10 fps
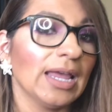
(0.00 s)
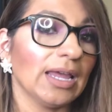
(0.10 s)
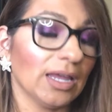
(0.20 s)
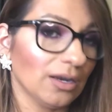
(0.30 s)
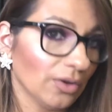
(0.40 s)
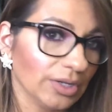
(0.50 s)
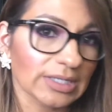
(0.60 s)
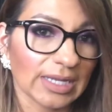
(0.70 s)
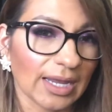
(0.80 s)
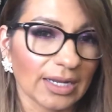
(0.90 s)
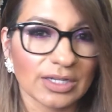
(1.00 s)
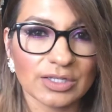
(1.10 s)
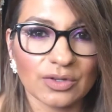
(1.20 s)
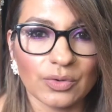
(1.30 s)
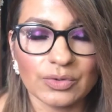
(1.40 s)
in Ulta, and it's
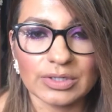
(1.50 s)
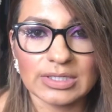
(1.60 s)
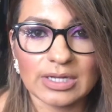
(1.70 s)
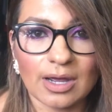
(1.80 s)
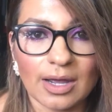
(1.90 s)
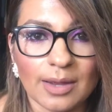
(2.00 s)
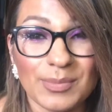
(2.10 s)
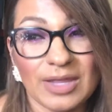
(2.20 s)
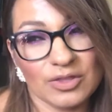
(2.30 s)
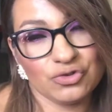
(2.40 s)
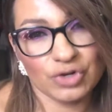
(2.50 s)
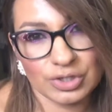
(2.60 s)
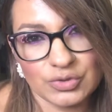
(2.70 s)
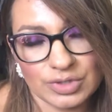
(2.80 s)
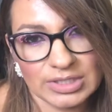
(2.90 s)
sold in the
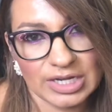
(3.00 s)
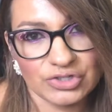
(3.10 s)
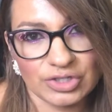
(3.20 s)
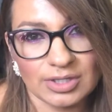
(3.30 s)
drugstore section,